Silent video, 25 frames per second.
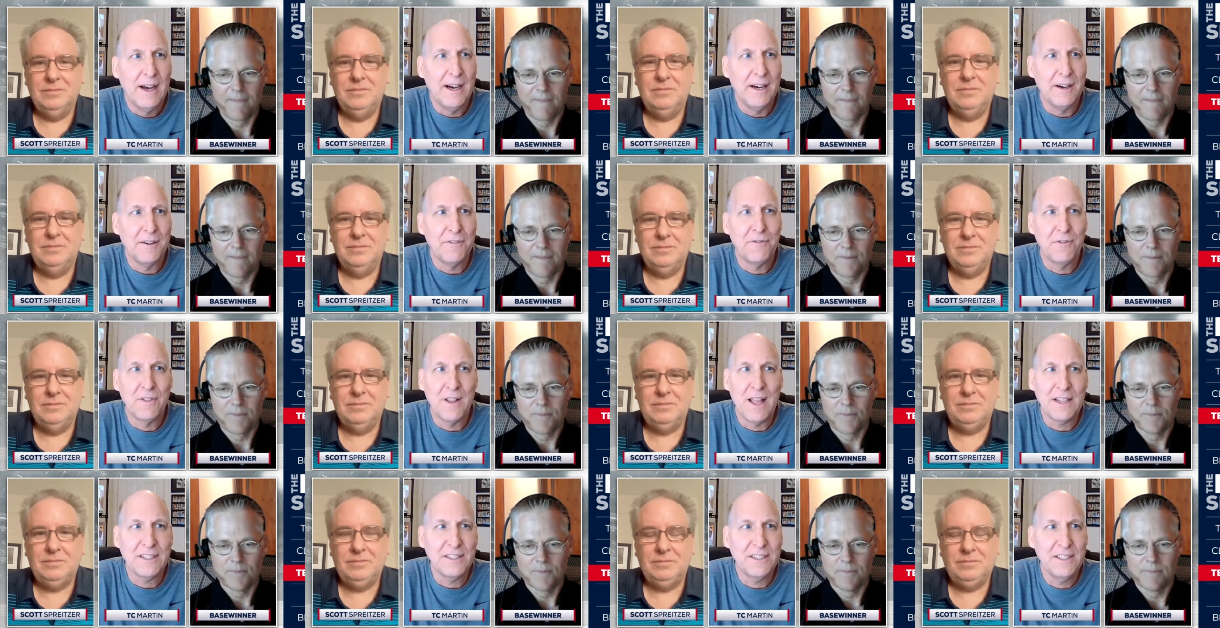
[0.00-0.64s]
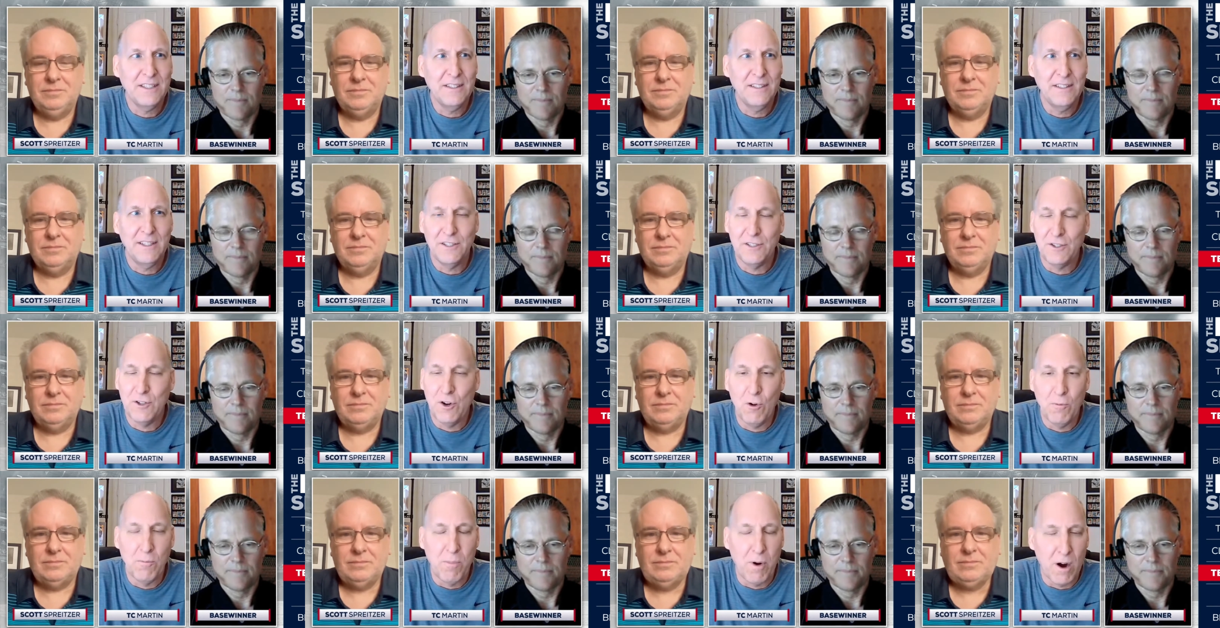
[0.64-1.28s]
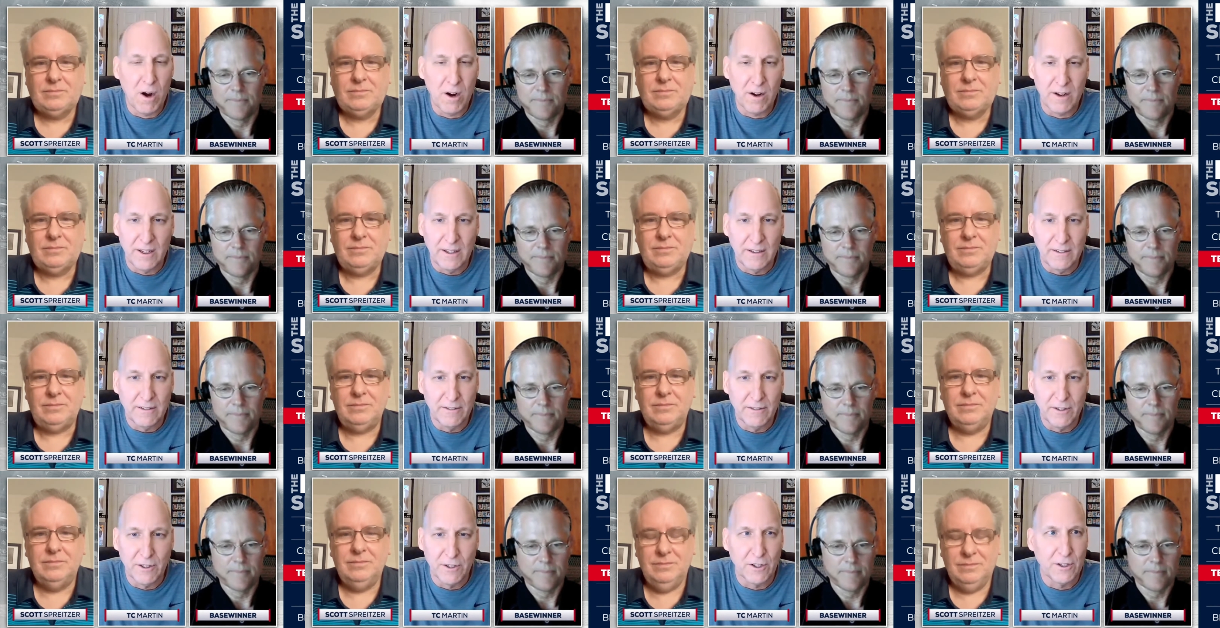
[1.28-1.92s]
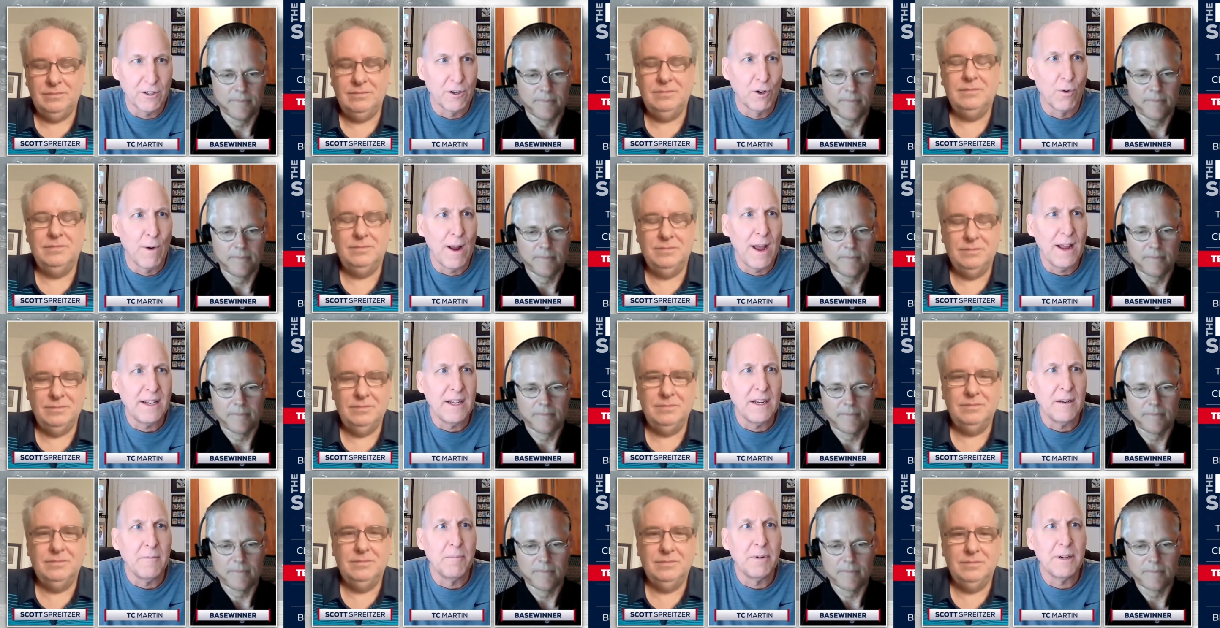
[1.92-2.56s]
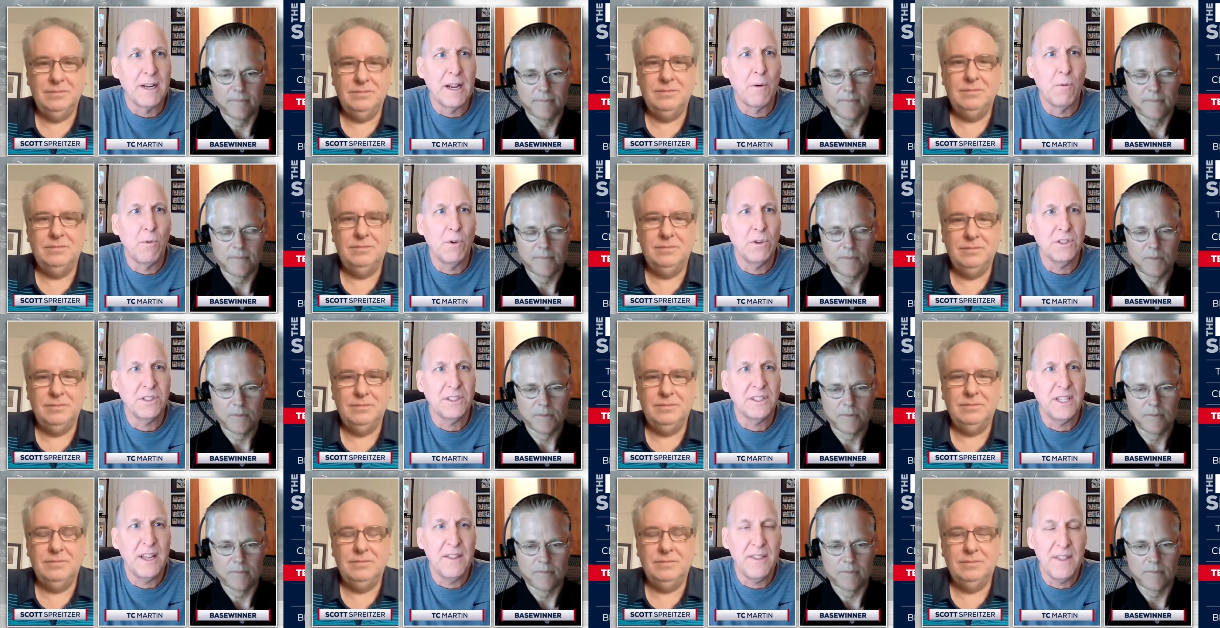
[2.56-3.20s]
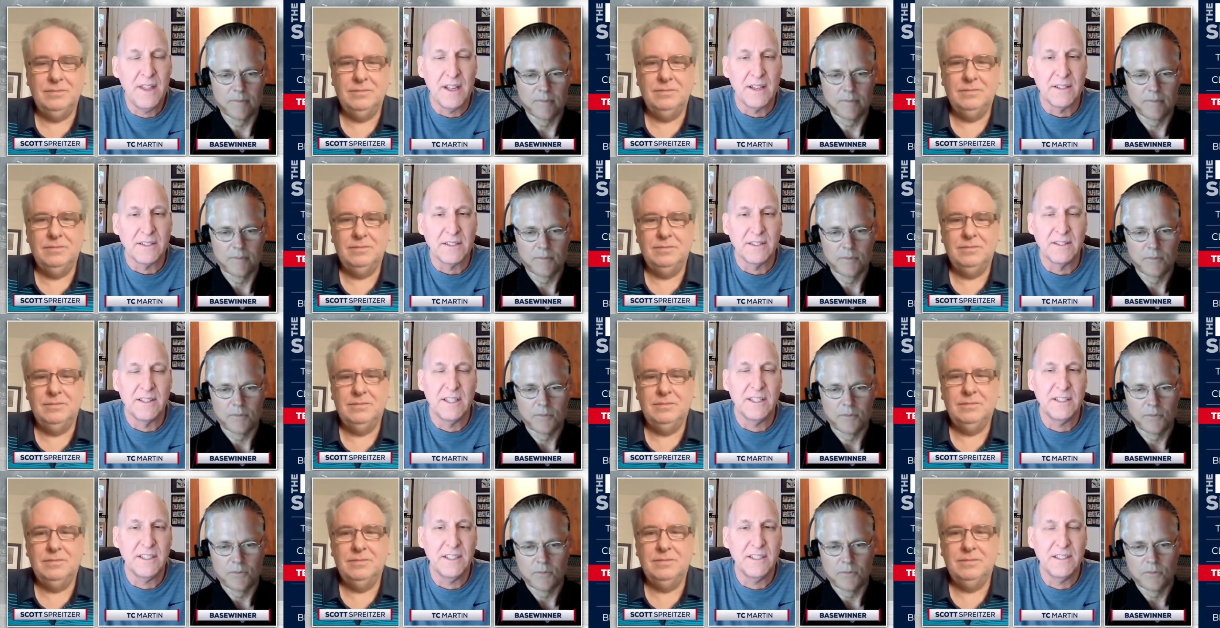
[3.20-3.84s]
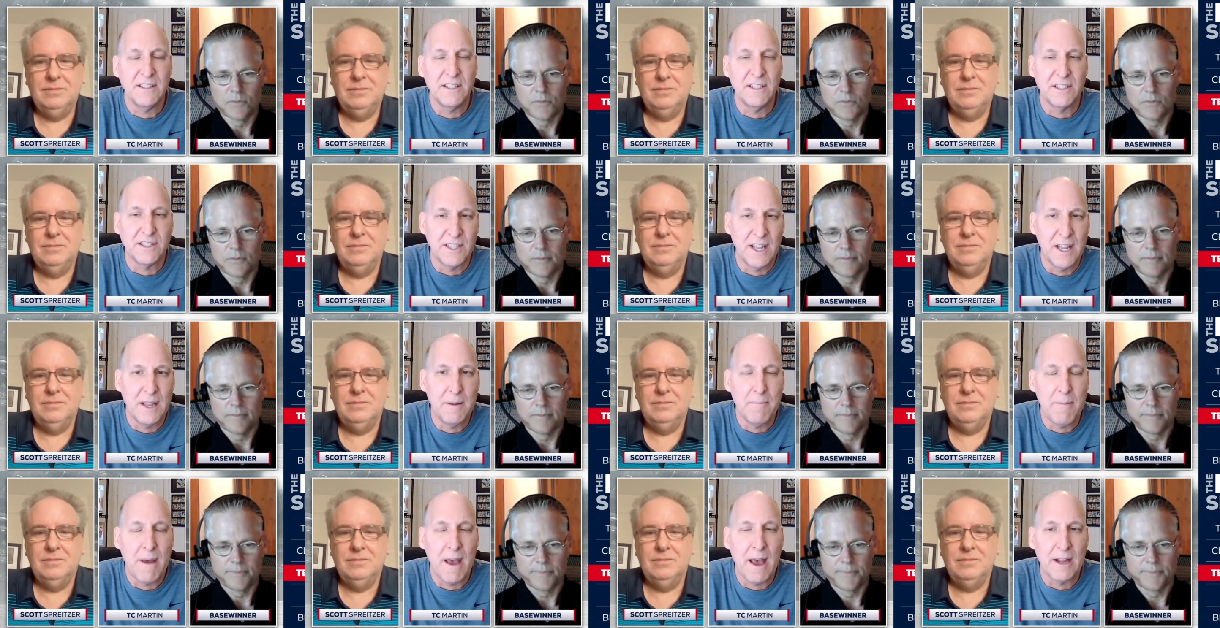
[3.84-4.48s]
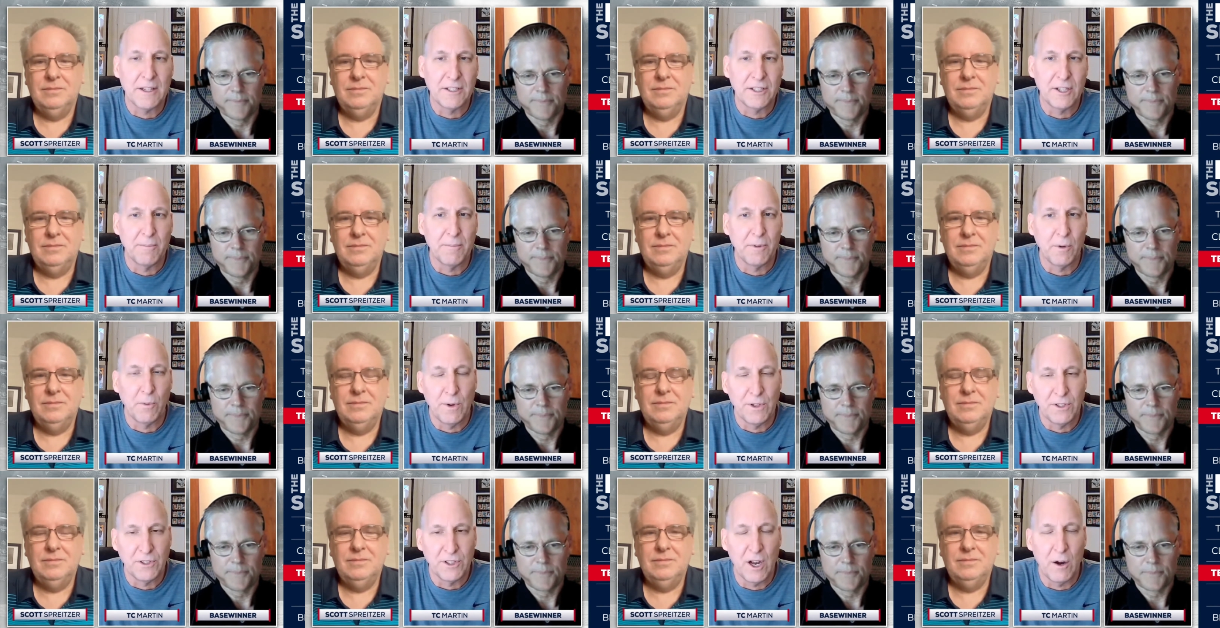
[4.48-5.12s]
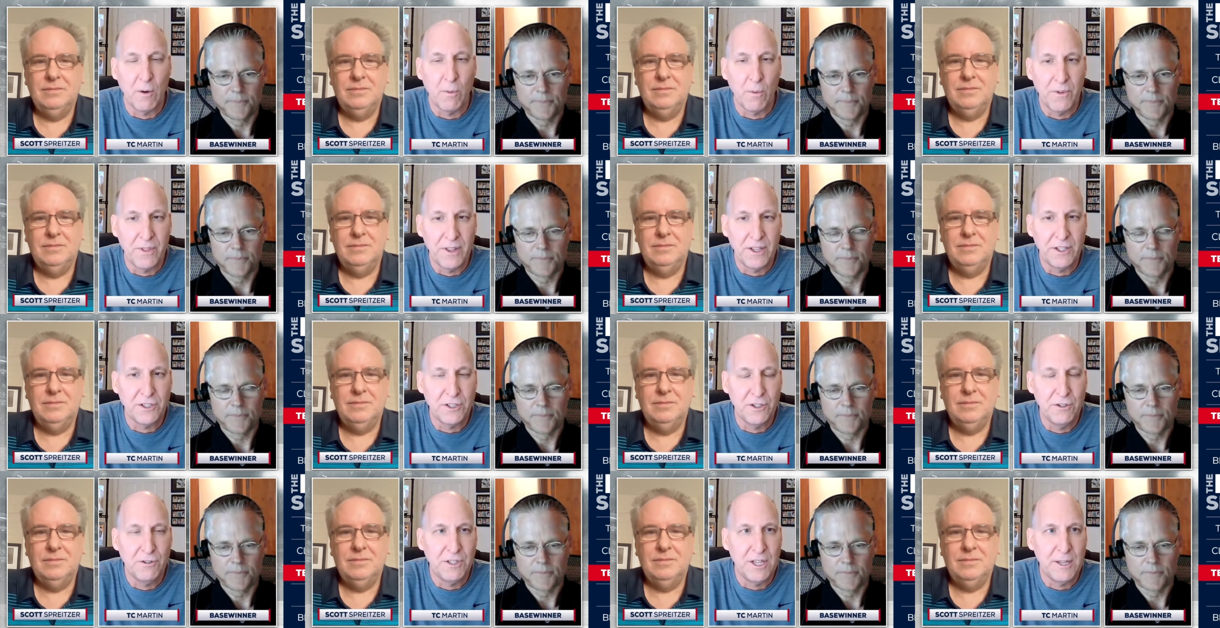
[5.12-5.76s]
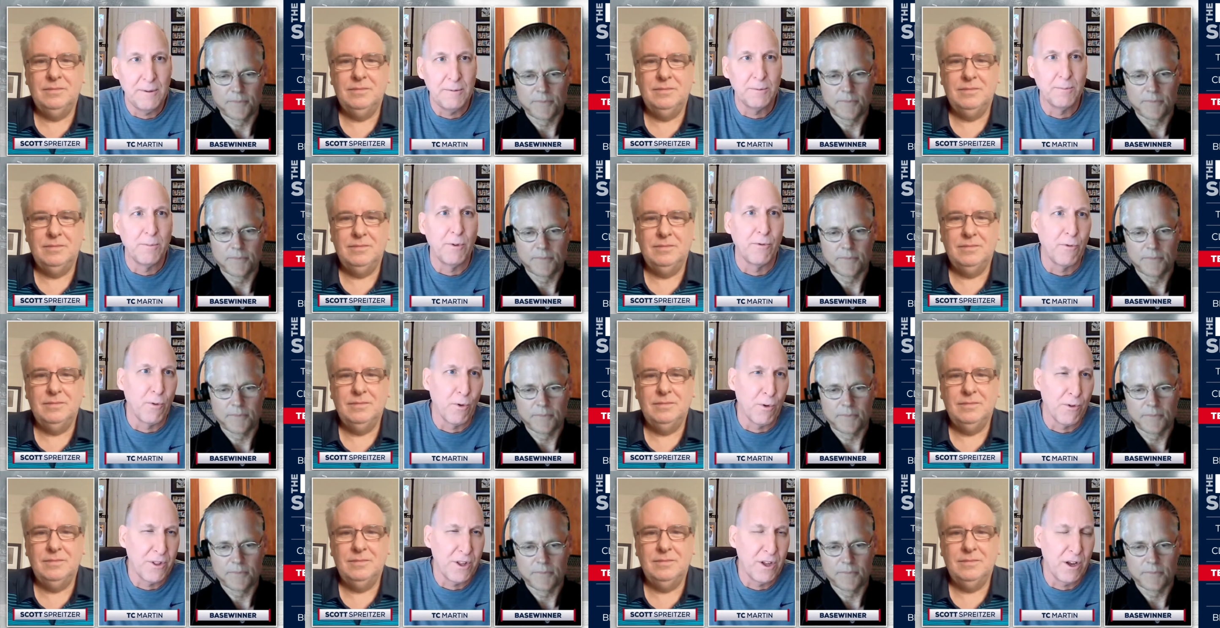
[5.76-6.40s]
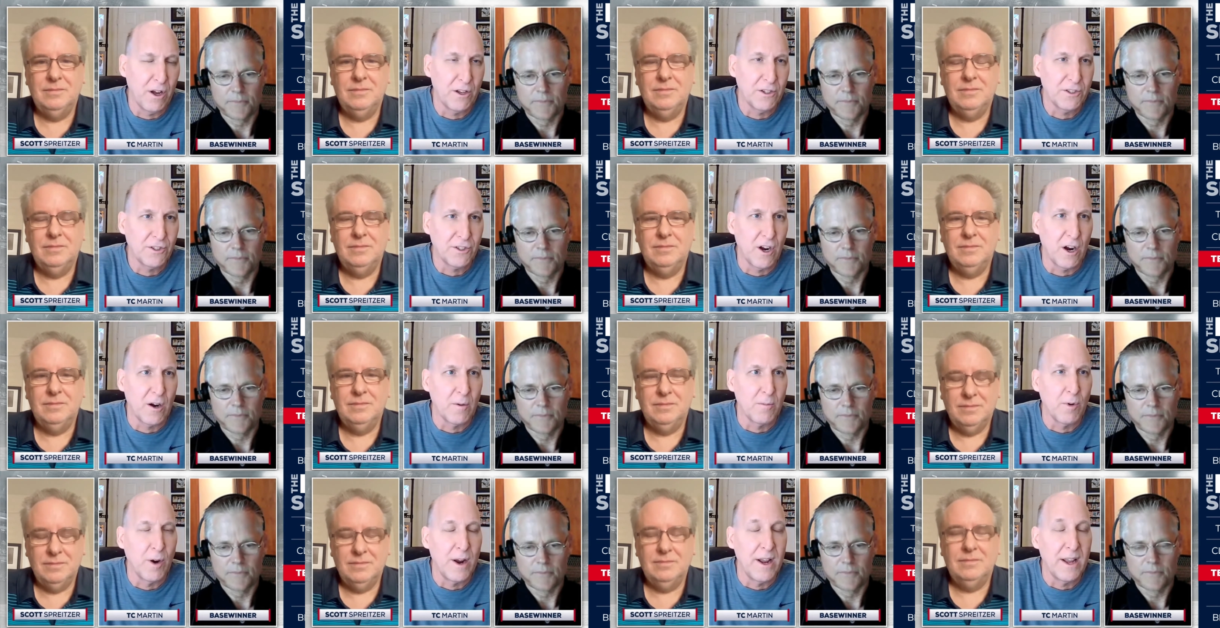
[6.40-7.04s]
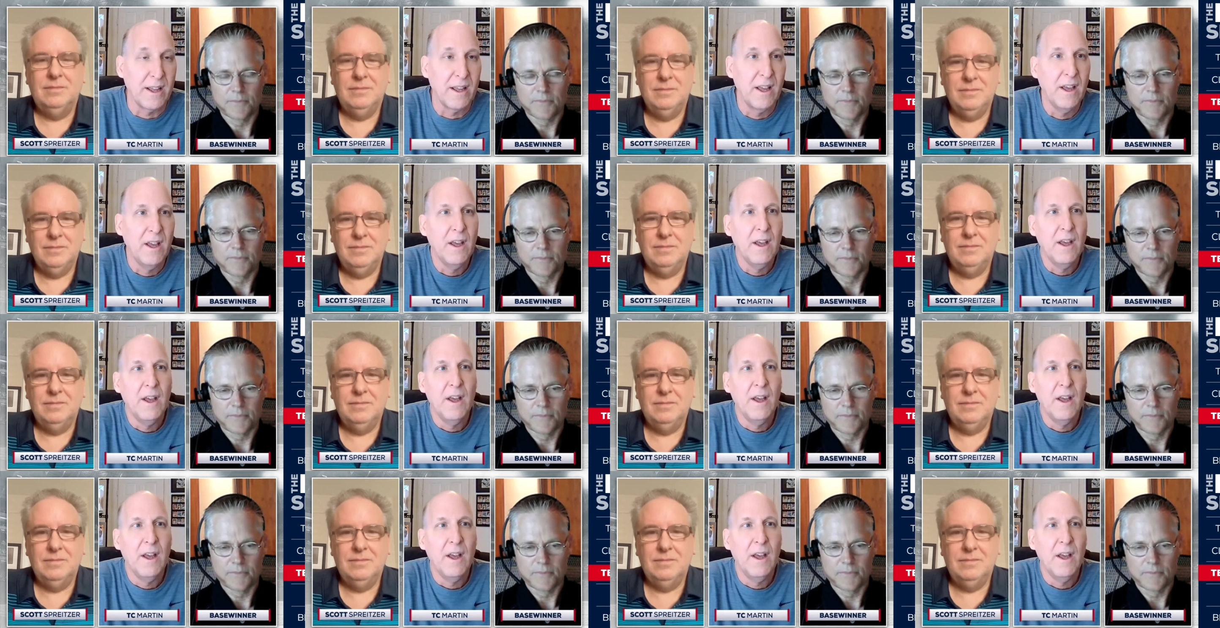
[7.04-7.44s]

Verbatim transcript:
Speaker 1: Uh, Flexen is no bargain, granted, but I will say this: this is the same matchup that we saw with these two teams before the All Star break,